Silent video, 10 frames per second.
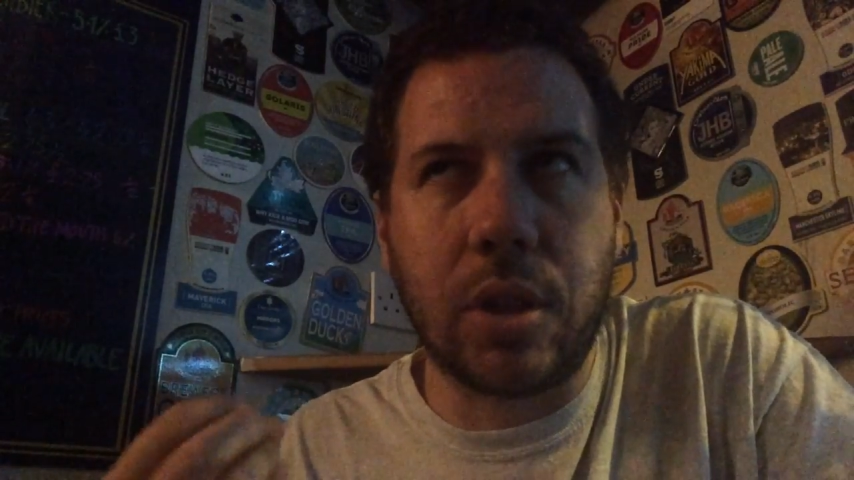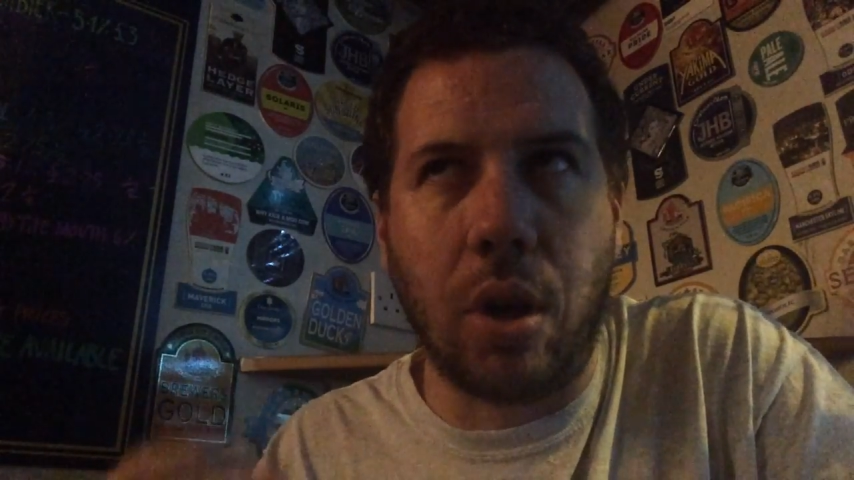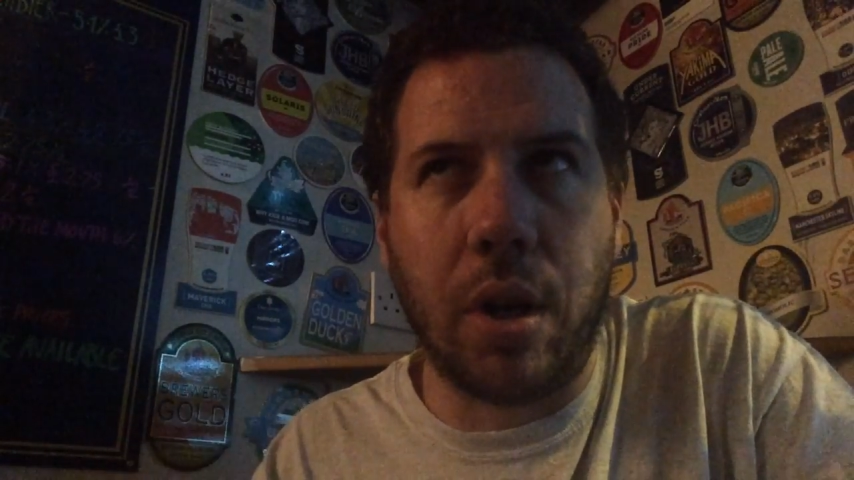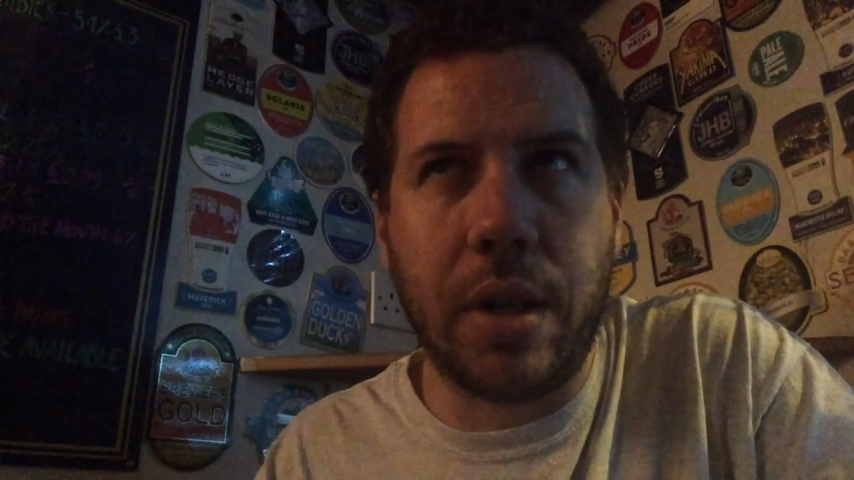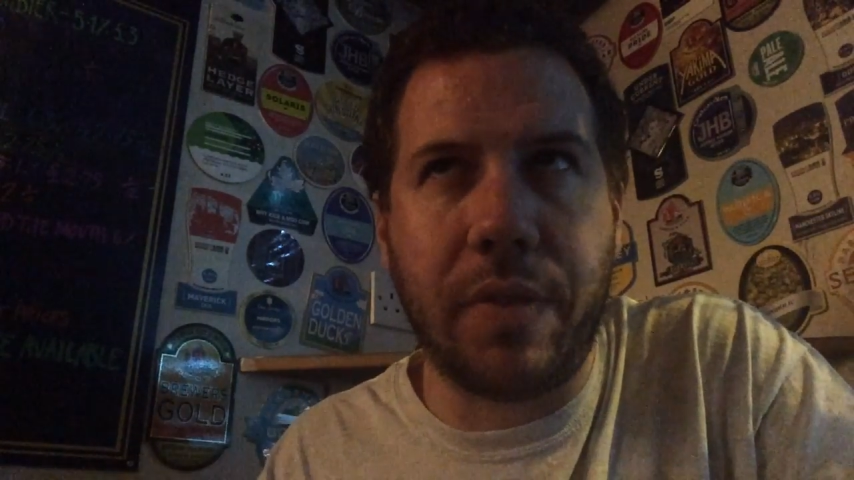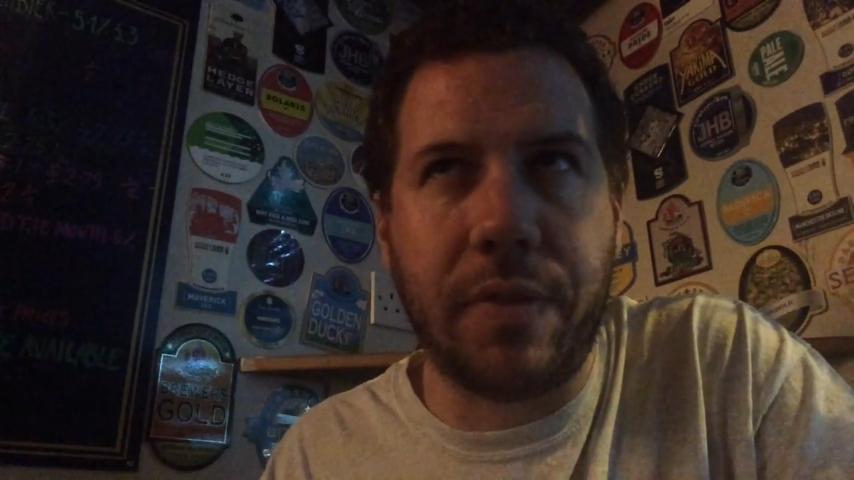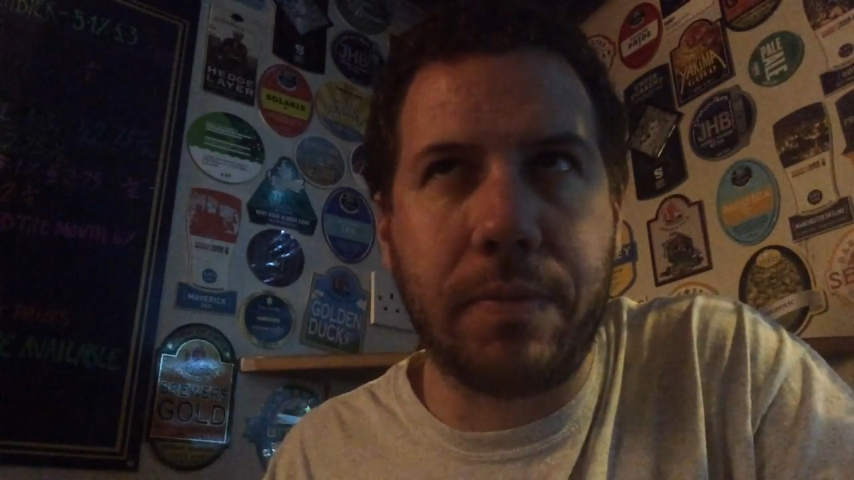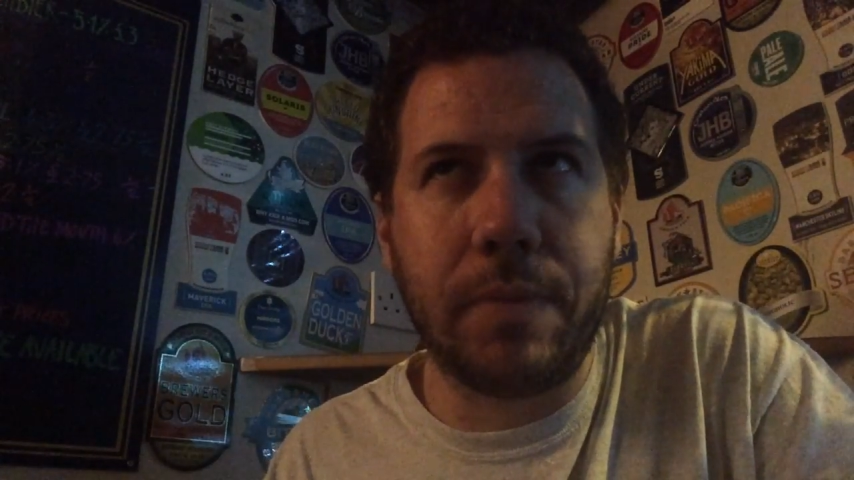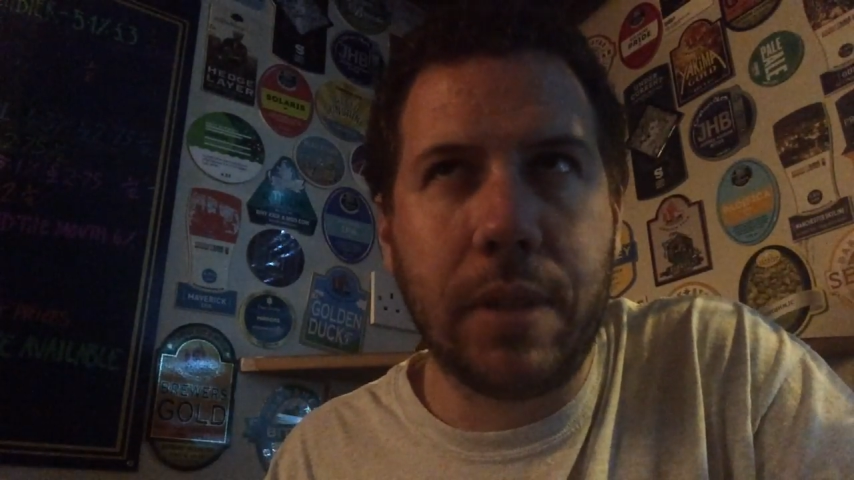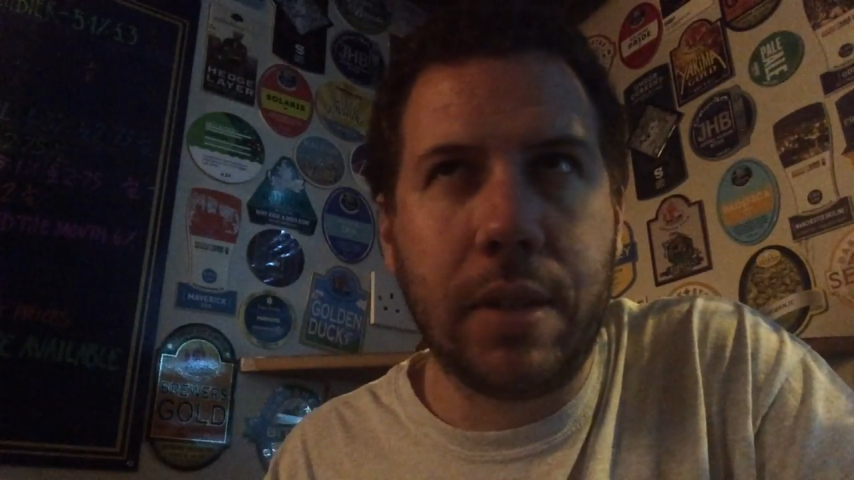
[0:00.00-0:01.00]
kind
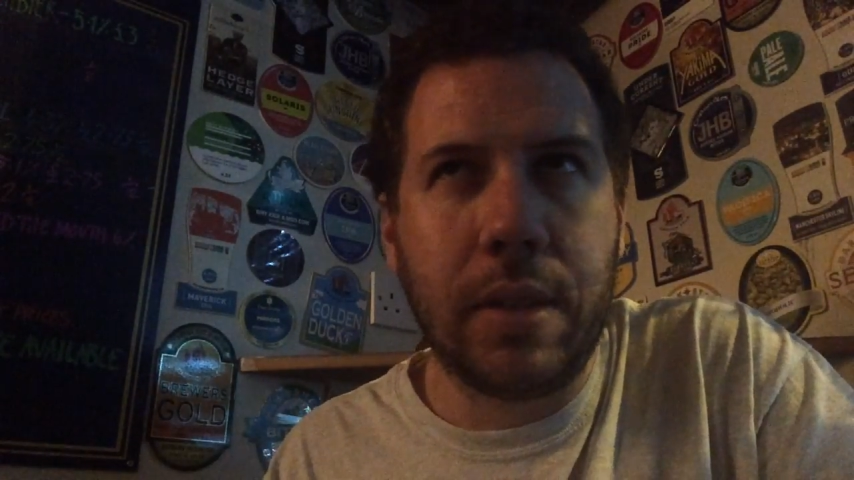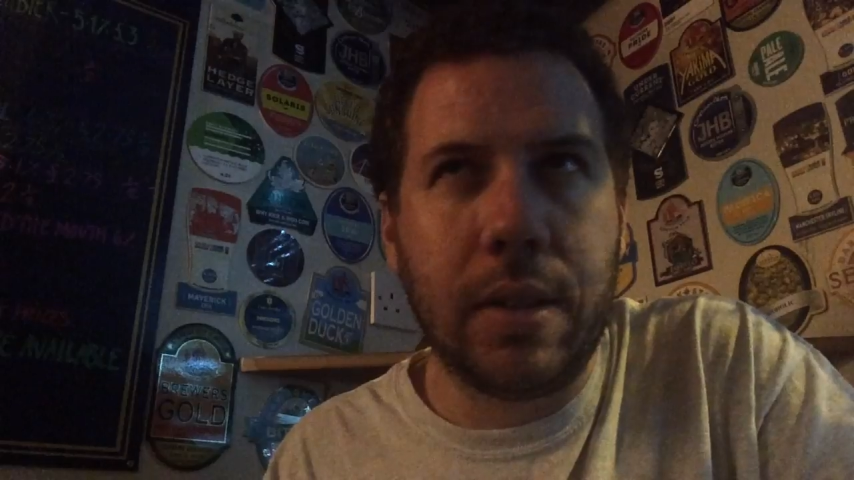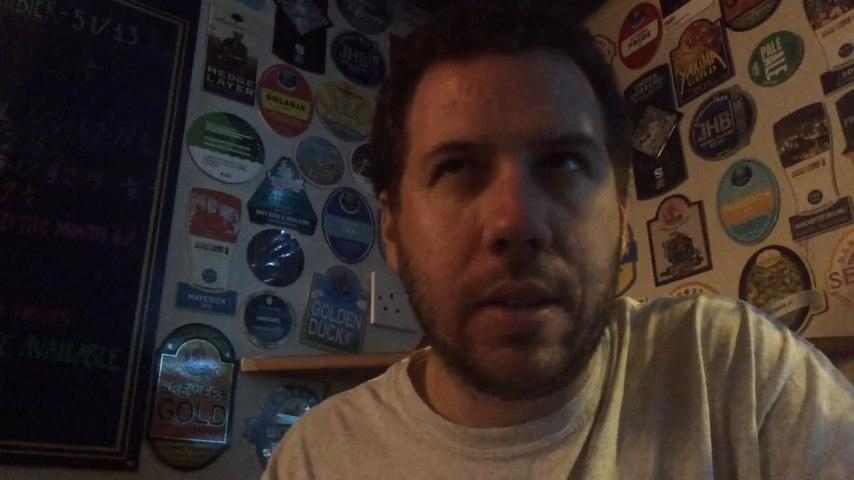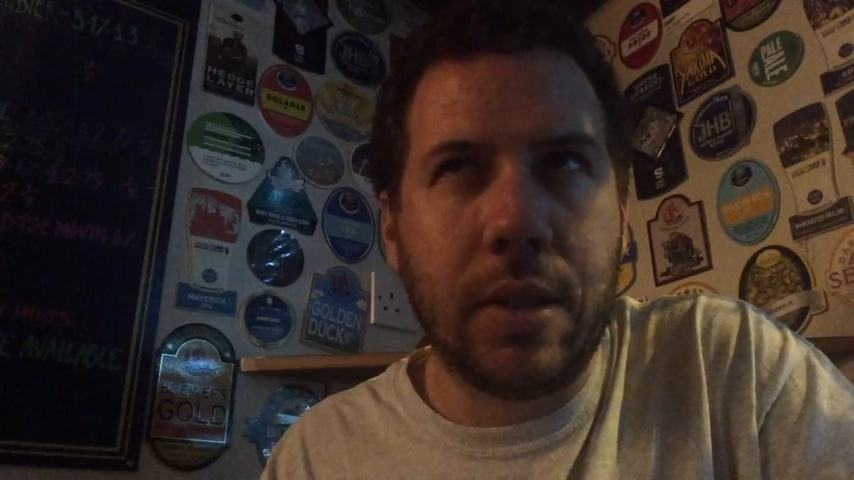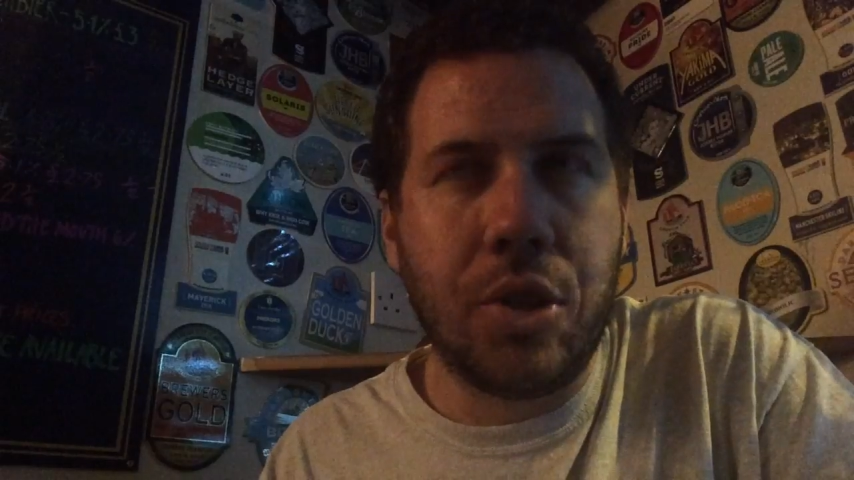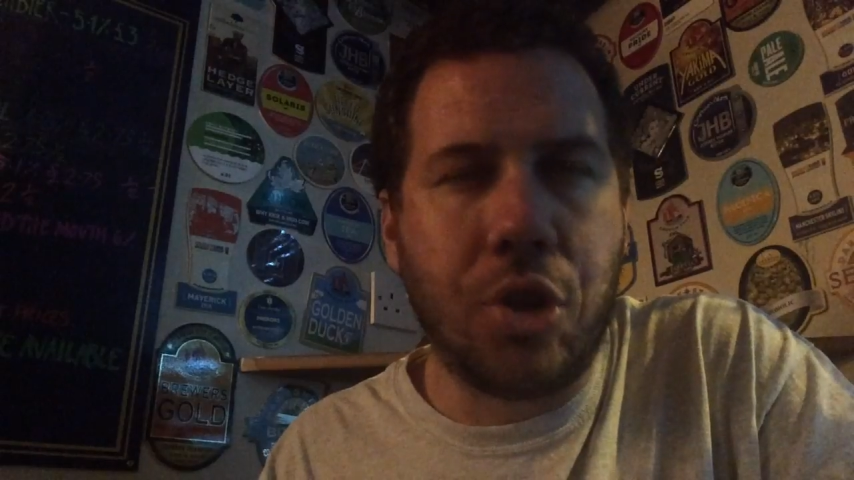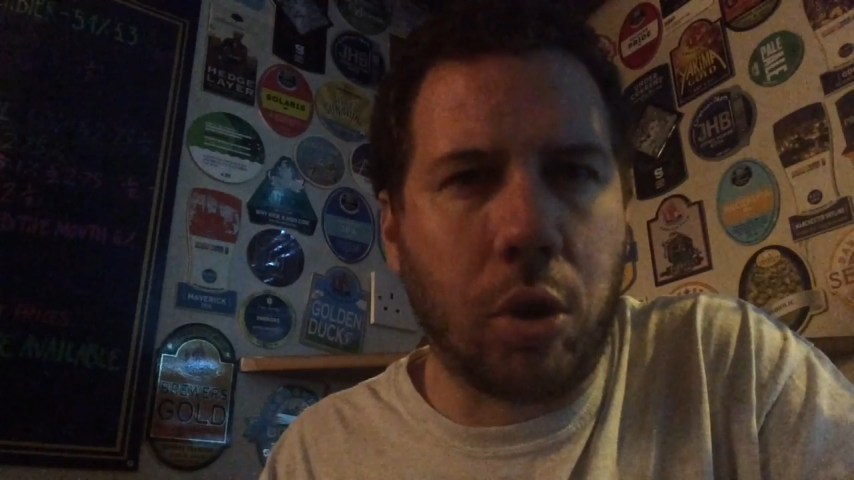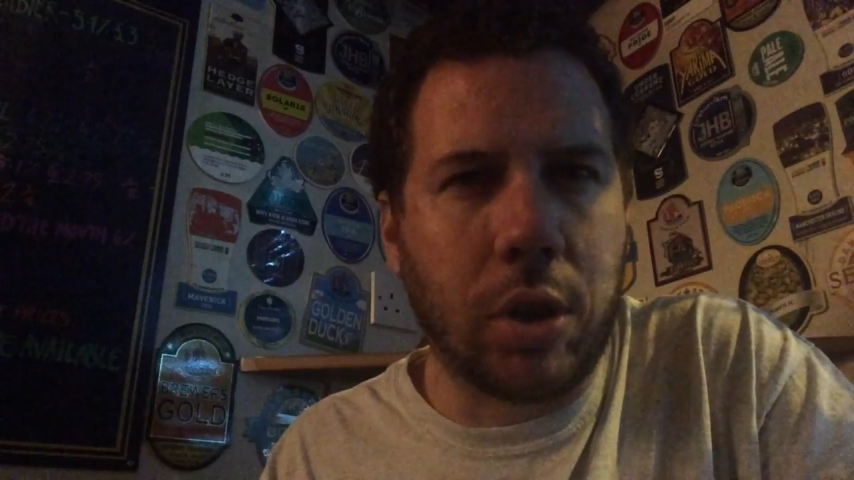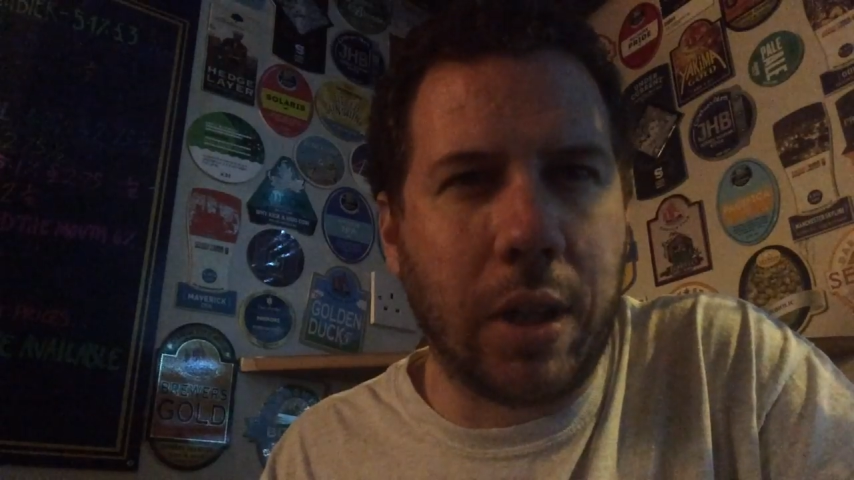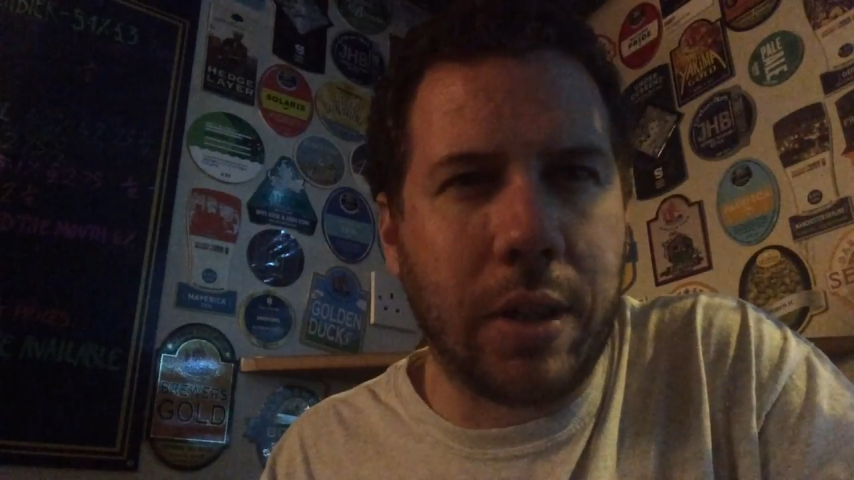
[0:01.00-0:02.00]
of
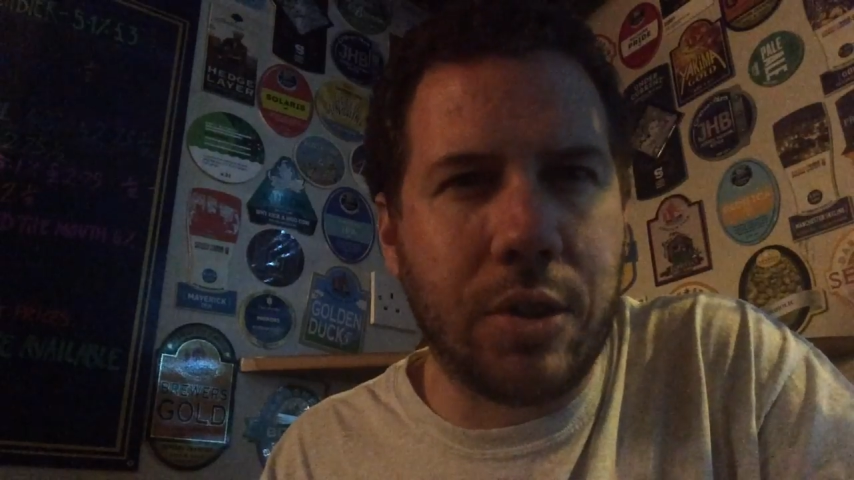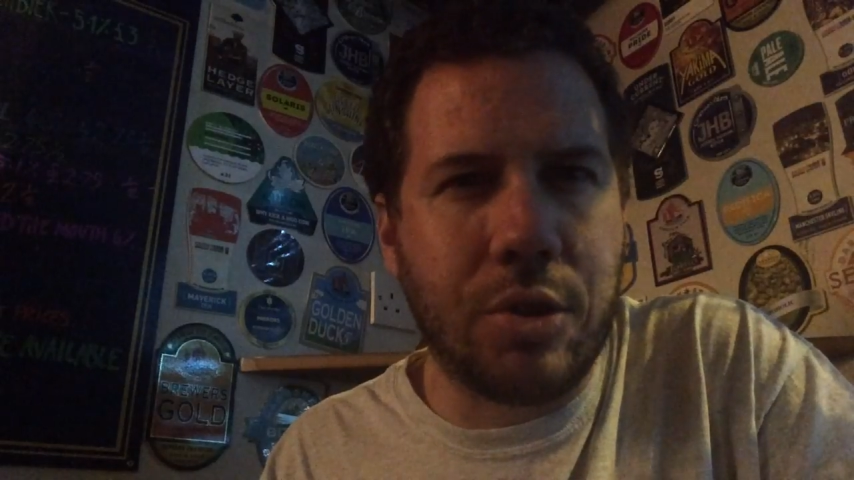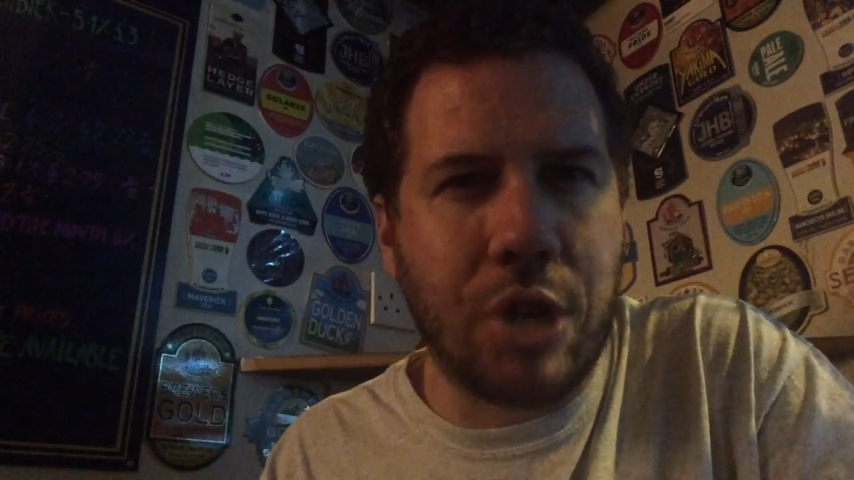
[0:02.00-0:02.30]
chocolate